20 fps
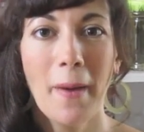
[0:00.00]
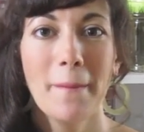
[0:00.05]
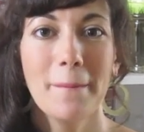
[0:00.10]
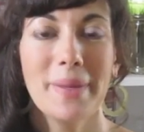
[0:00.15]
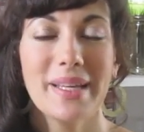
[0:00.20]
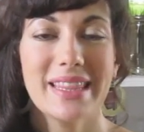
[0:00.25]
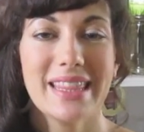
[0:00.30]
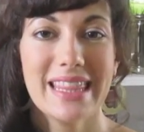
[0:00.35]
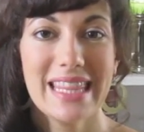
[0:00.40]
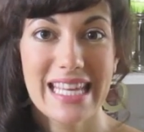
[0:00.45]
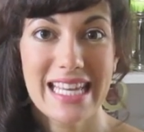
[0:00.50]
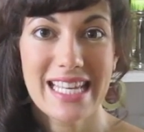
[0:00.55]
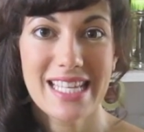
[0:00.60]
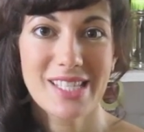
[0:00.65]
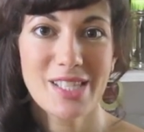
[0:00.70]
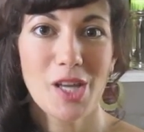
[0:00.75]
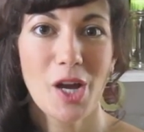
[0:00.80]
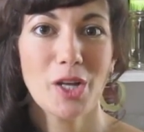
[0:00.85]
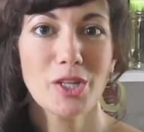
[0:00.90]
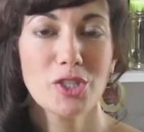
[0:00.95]
but
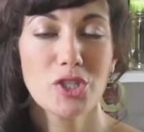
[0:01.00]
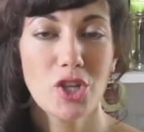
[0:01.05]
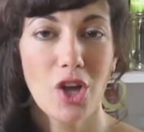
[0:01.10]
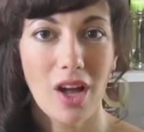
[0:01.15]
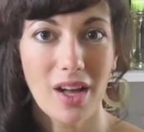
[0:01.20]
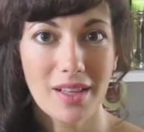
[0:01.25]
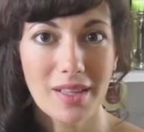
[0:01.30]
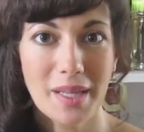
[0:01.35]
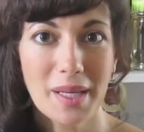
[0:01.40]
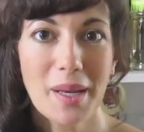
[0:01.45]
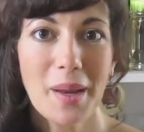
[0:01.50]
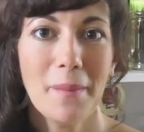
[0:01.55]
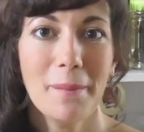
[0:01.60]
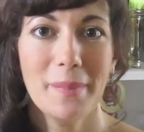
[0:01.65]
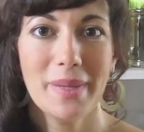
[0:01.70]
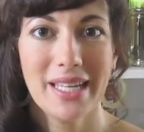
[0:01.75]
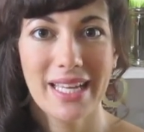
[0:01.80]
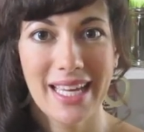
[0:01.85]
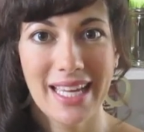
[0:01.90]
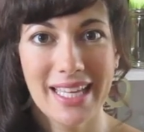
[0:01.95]
these are chocolate,
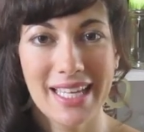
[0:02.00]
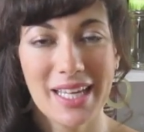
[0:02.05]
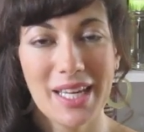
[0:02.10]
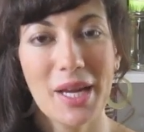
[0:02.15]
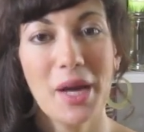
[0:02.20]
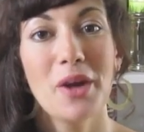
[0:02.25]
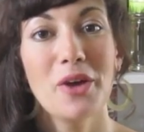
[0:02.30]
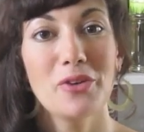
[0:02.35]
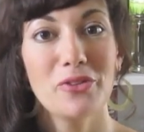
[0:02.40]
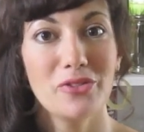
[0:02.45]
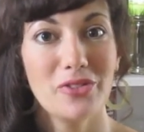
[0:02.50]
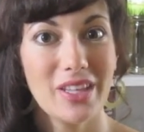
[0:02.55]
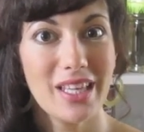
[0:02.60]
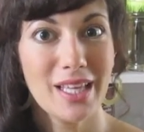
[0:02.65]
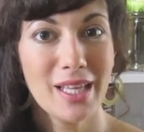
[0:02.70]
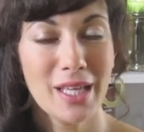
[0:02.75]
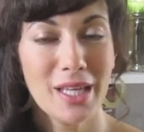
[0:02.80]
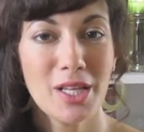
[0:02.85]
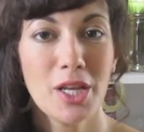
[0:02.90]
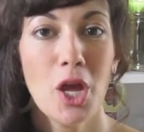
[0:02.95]
banana,
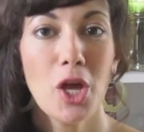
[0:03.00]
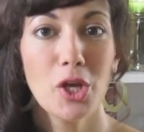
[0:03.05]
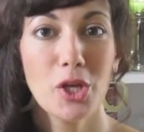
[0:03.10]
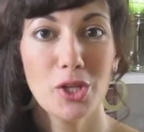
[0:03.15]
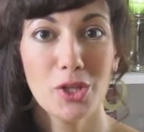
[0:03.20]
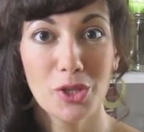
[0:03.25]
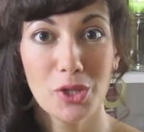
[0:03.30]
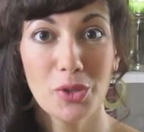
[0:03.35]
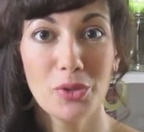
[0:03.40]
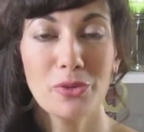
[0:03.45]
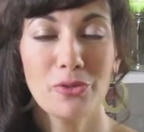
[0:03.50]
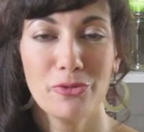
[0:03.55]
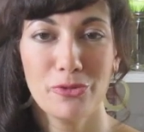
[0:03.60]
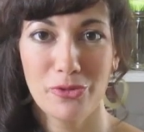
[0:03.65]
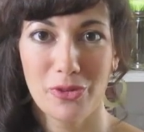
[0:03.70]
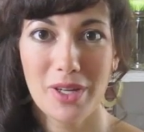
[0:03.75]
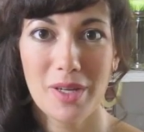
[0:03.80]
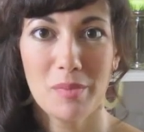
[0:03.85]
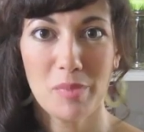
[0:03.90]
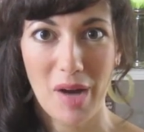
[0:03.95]
vegan,
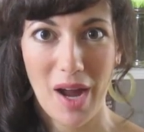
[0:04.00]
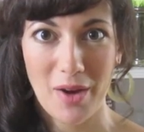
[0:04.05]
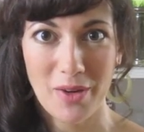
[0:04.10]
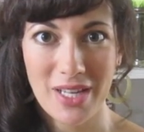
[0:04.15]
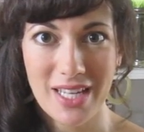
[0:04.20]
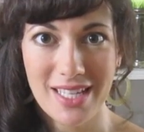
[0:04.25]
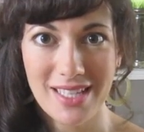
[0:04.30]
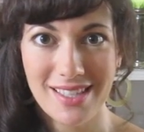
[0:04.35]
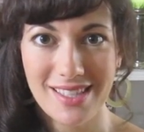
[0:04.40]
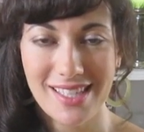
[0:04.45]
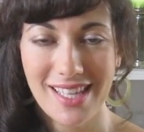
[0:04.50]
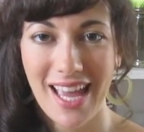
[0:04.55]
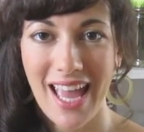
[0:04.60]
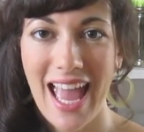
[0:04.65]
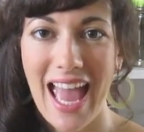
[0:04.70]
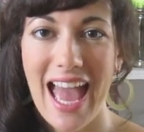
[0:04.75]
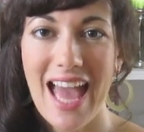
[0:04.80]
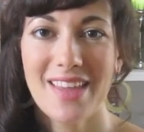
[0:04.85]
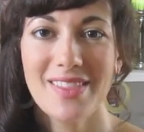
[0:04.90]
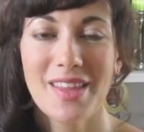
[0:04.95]
gluten-free brownies,
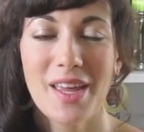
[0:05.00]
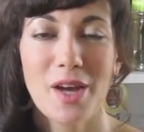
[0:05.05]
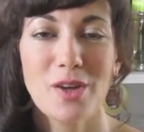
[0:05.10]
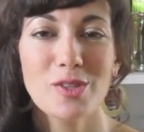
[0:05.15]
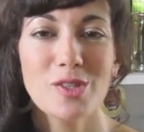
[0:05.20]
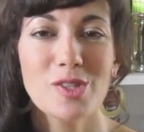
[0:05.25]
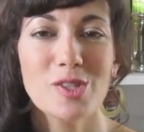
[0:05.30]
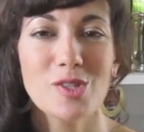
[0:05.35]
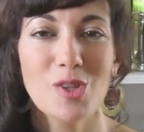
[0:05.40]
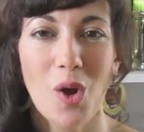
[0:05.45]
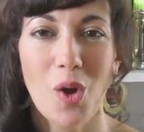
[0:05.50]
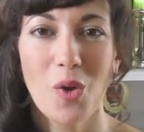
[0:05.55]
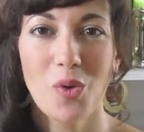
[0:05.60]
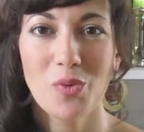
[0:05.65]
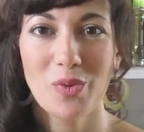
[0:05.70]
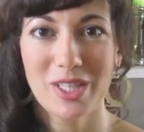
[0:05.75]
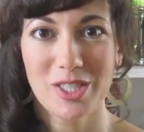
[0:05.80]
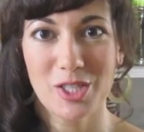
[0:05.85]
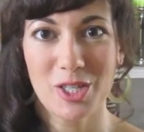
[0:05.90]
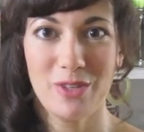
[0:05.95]
and they are so
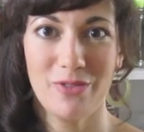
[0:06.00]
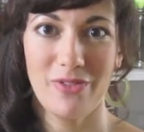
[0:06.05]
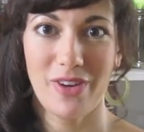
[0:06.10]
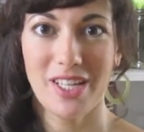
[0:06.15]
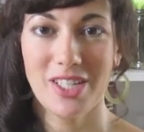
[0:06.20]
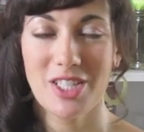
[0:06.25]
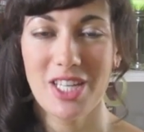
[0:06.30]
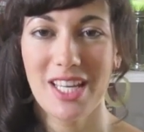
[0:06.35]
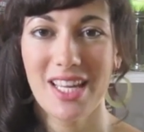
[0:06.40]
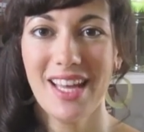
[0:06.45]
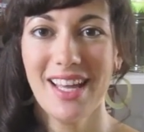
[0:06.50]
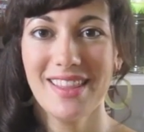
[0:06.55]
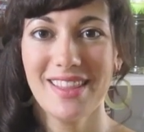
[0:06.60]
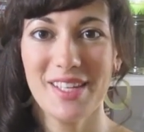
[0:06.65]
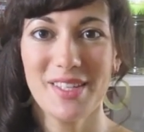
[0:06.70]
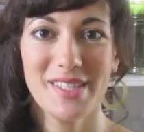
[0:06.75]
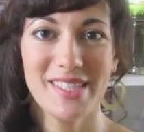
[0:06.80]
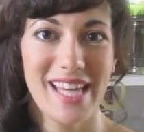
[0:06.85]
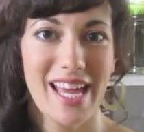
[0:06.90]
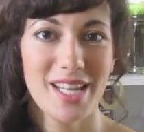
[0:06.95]
rich and fudgy,
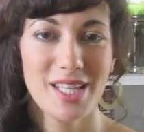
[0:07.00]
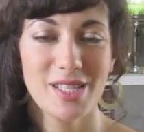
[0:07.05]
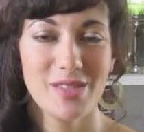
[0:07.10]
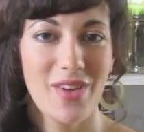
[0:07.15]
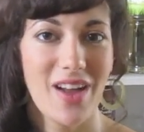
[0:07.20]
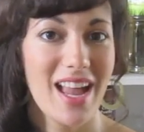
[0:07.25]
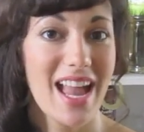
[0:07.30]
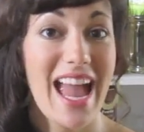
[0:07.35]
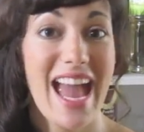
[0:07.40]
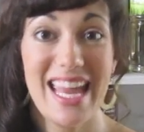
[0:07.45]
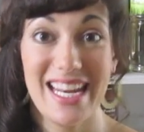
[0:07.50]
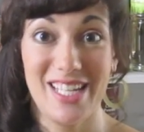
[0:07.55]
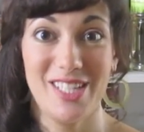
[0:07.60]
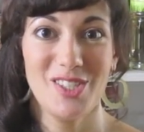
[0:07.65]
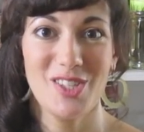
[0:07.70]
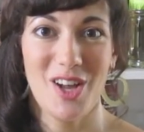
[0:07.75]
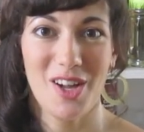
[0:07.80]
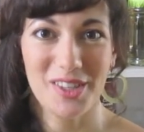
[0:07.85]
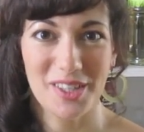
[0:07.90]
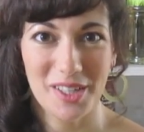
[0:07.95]
they'll satisfy any
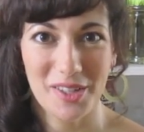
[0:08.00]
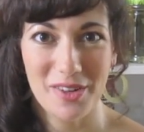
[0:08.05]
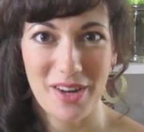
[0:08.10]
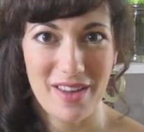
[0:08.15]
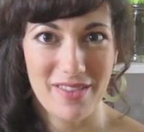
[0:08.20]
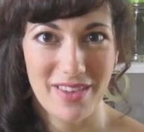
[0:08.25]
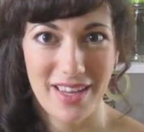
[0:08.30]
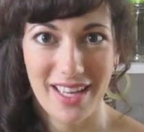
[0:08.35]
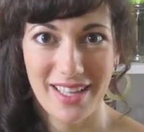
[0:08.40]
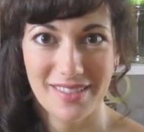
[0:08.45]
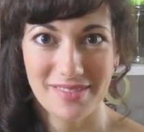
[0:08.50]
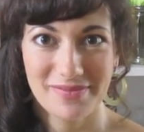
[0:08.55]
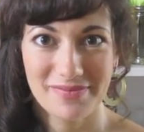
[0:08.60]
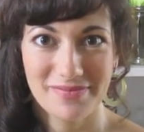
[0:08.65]
chocolate craving.